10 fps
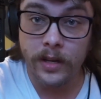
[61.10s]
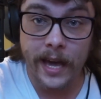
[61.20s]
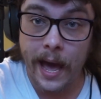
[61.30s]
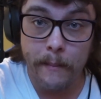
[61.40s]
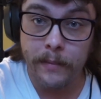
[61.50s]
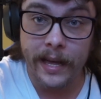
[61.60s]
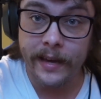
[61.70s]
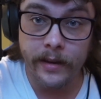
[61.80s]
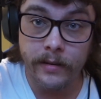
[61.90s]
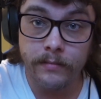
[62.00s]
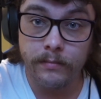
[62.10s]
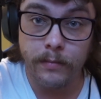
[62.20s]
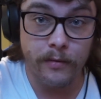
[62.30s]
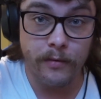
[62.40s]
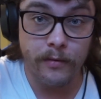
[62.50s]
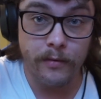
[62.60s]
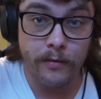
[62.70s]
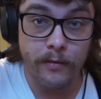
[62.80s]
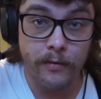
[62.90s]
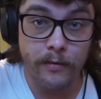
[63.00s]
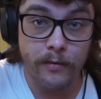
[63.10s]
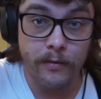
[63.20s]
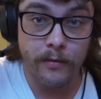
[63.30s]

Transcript: a cam link. Before you say it, and